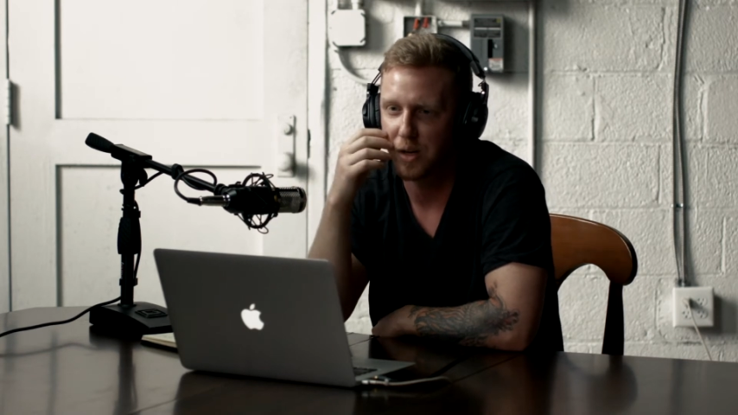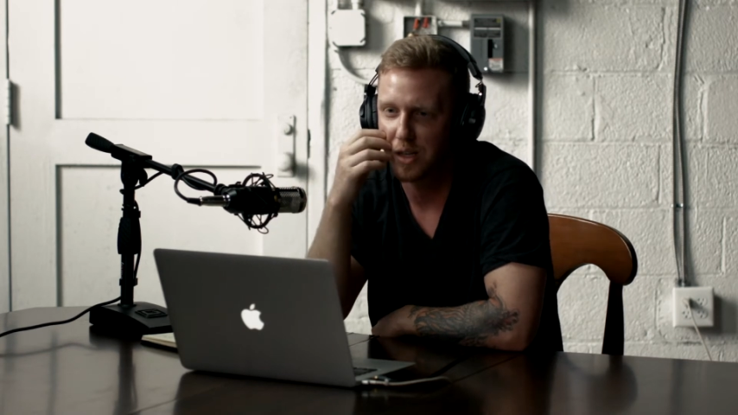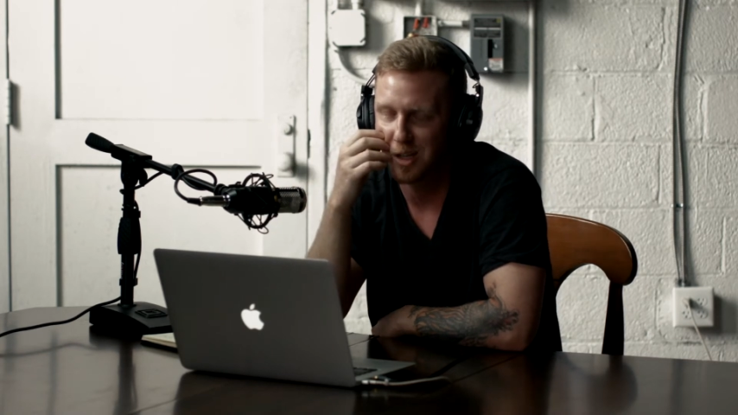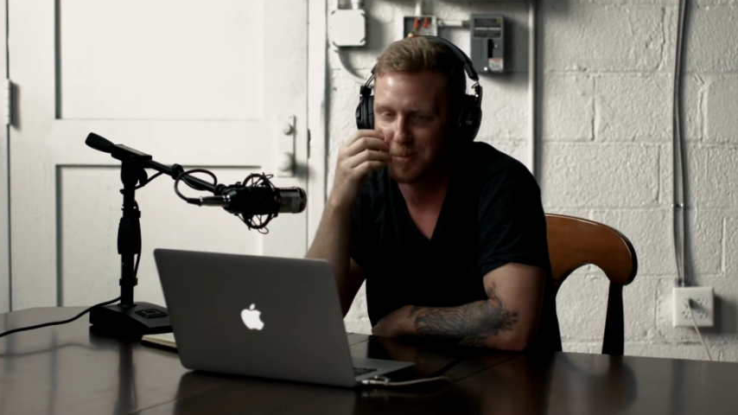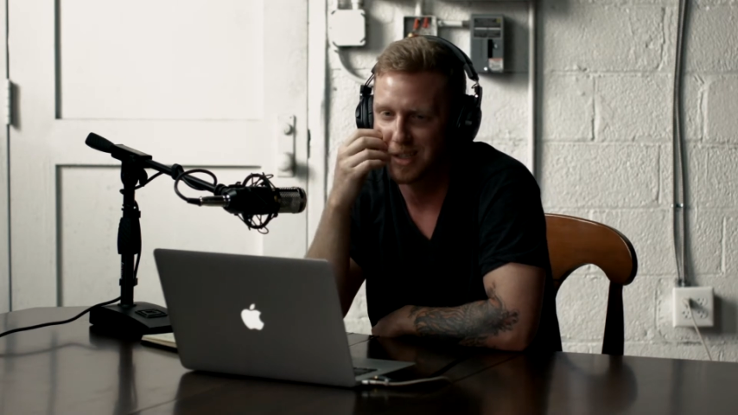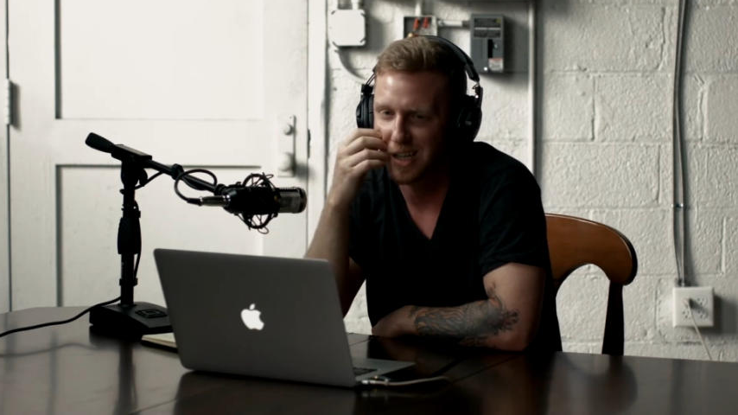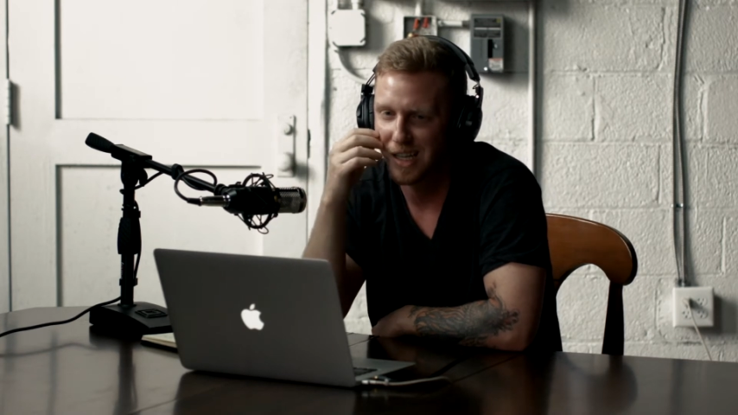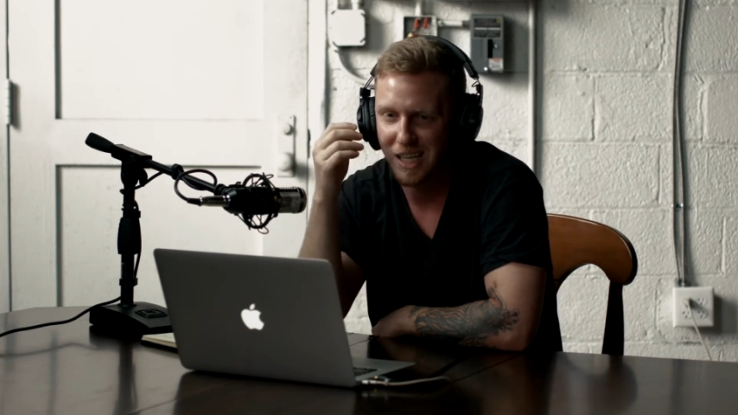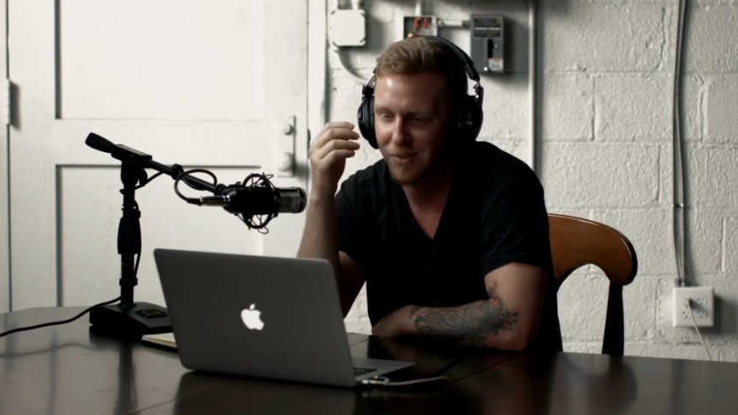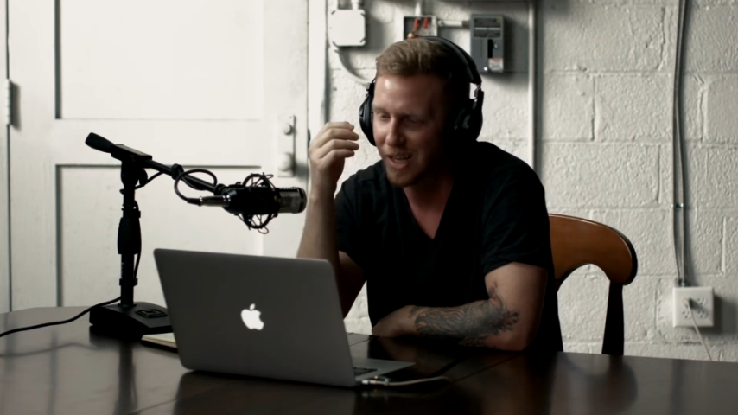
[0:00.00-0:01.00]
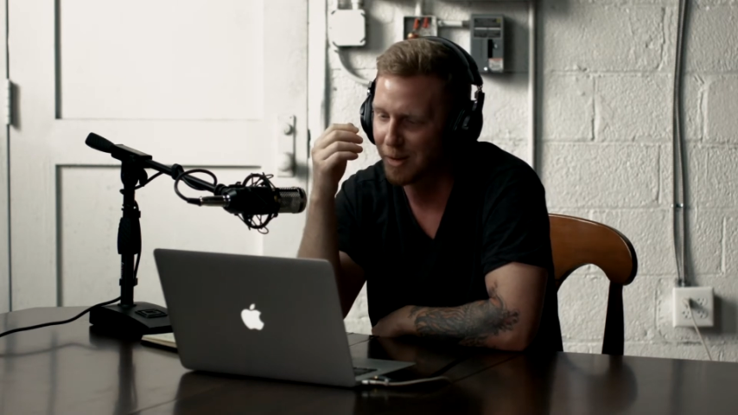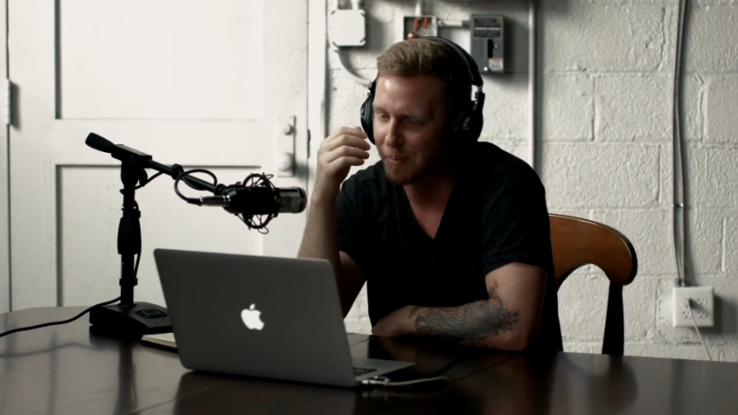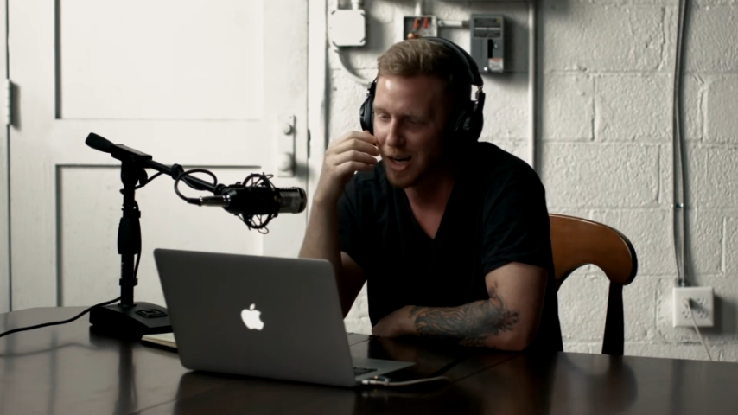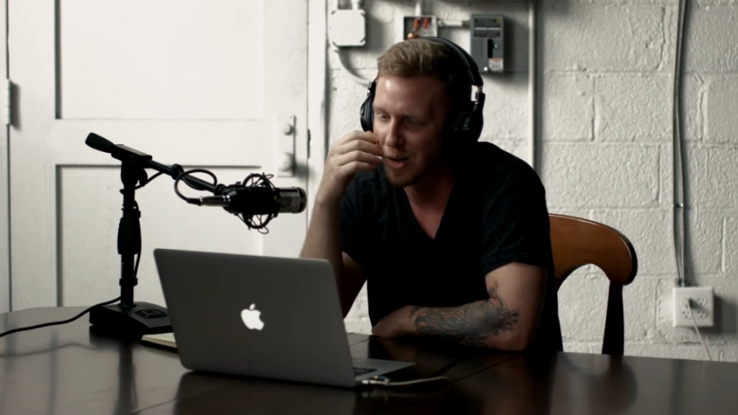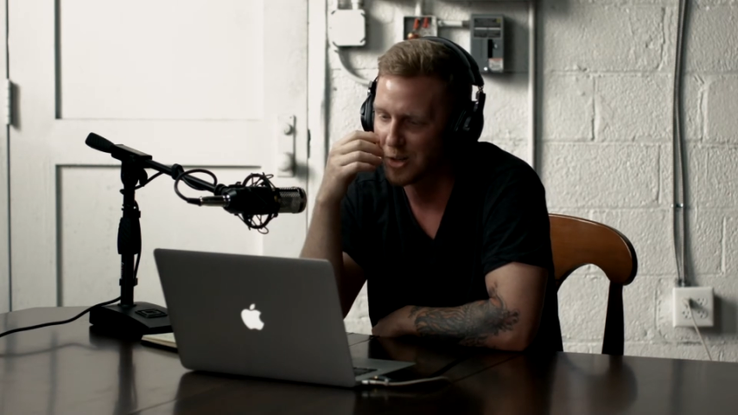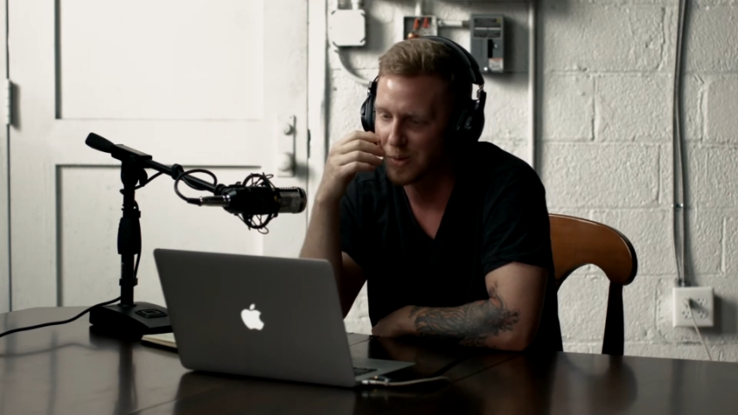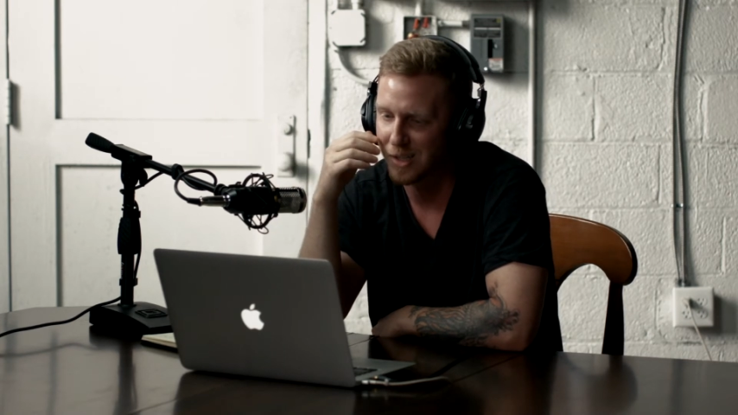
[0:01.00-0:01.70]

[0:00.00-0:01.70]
when it comes to even marriage,